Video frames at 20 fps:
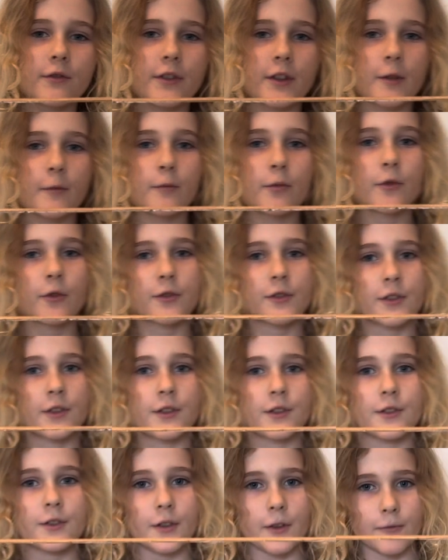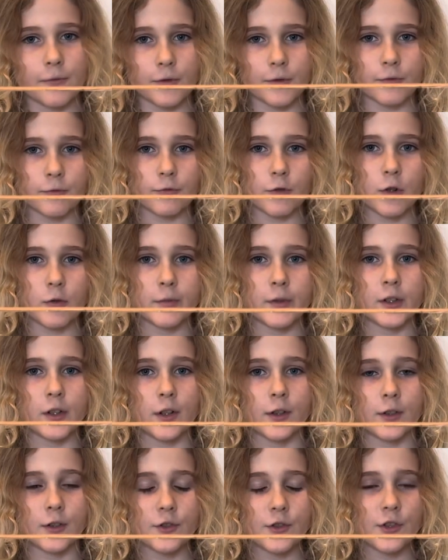the importance of a Roman
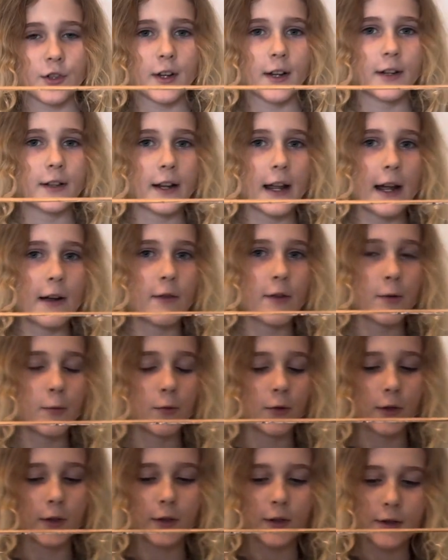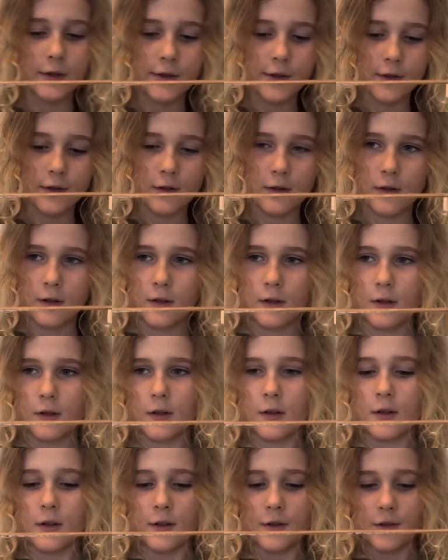arch and how it works.
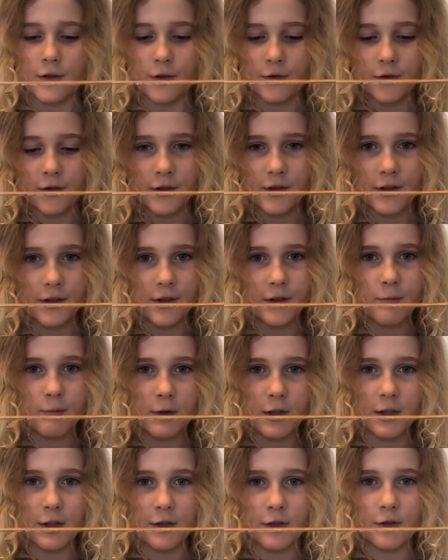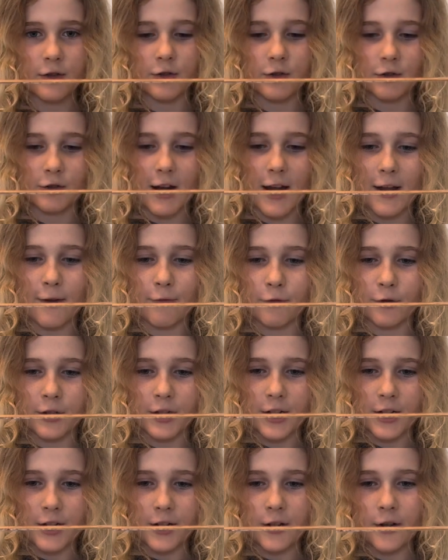So this is my
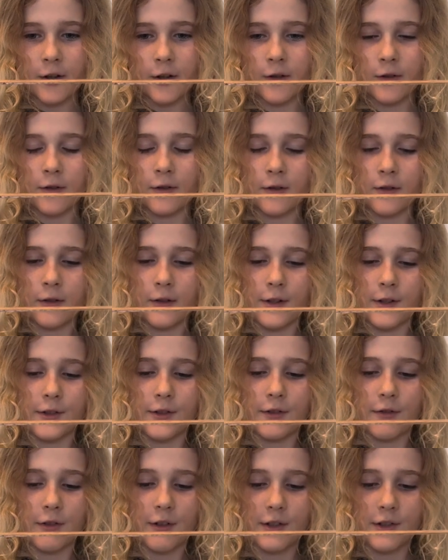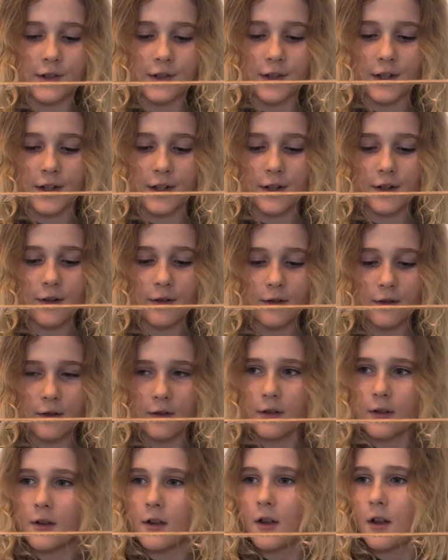gravity, as you can see.
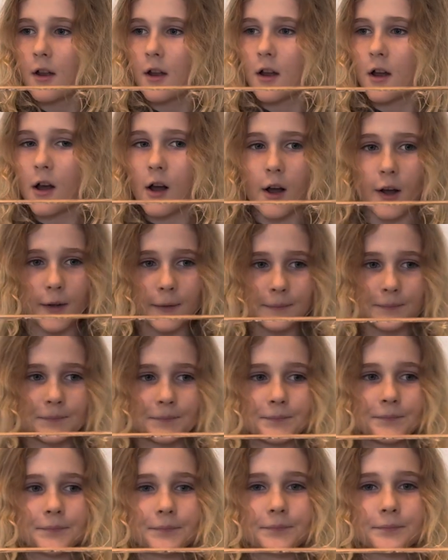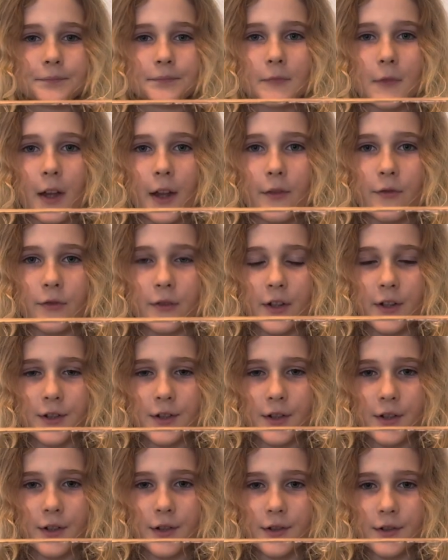And this
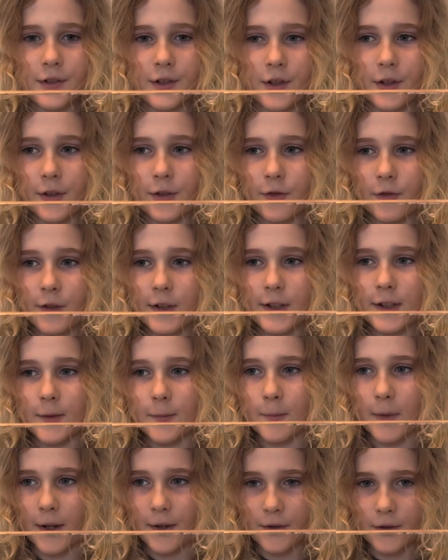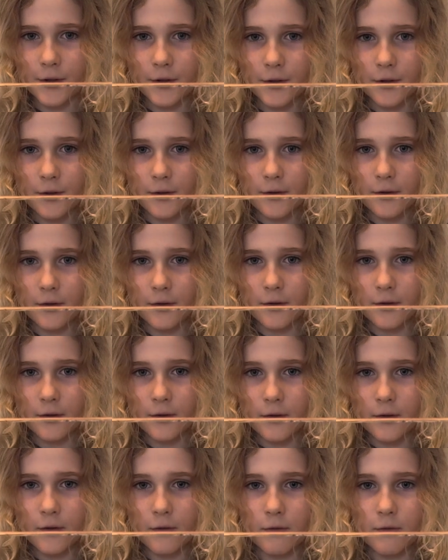is a Greek method.
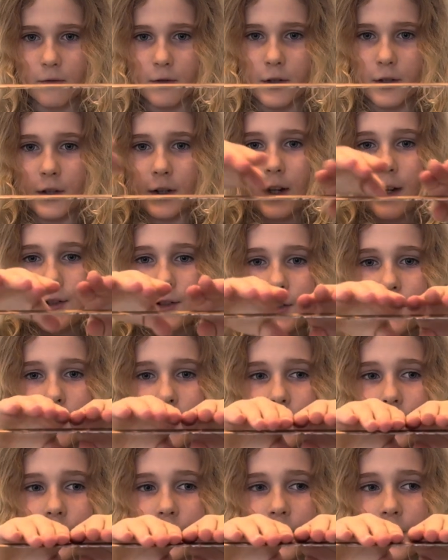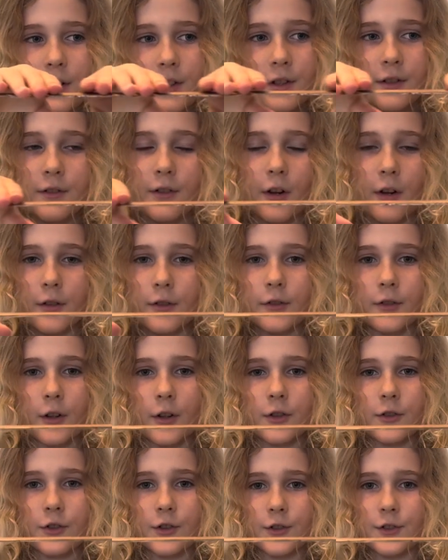As you can see, it's not an
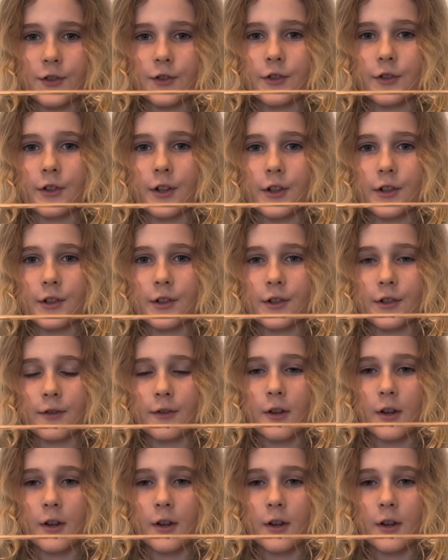arch, it's just